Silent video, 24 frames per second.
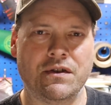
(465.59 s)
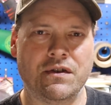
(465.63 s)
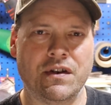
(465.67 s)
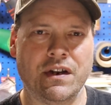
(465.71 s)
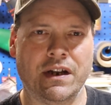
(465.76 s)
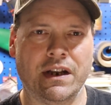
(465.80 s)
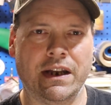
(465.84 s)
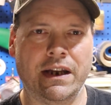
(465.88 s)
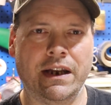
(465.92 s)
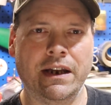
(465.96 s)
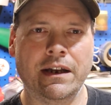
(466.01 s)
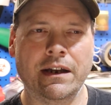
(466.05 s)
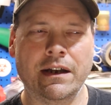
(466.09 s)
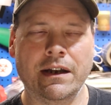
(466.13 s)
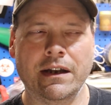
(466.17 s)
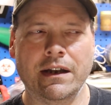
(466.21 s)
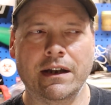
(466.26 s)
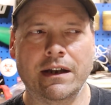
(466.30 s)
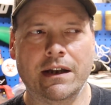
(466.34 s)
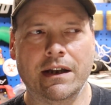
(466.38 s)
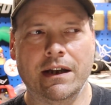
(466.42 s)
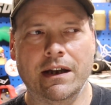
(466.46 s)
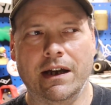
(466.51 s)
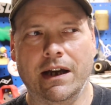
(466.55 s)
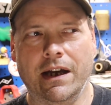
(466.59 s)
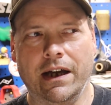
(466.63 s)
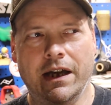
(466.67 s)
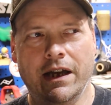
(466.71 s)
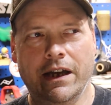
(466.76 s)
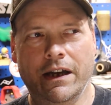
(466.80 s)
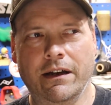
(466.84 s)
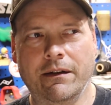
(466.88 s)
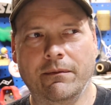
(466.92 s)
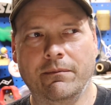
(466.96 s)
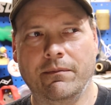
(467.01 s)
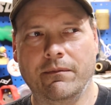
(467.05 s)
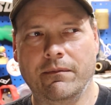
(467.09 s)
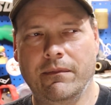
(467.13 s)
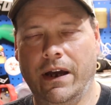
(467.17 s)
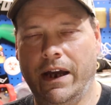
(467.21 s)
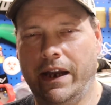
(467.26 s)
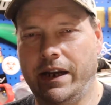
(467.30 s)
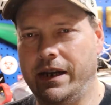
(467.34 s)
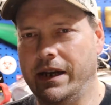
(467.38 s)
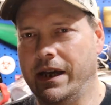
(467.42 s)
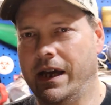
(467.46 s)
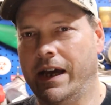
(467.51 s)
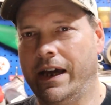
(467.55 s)
chilly at
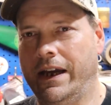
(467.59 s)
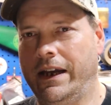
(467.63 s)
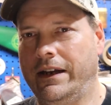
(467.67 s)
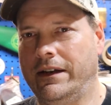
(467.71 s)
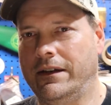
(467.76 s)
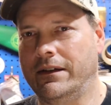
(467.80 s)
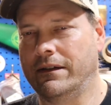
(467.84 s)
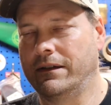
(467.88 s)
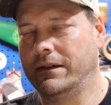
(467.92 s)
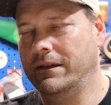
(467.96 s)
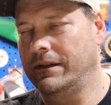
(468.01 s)
night.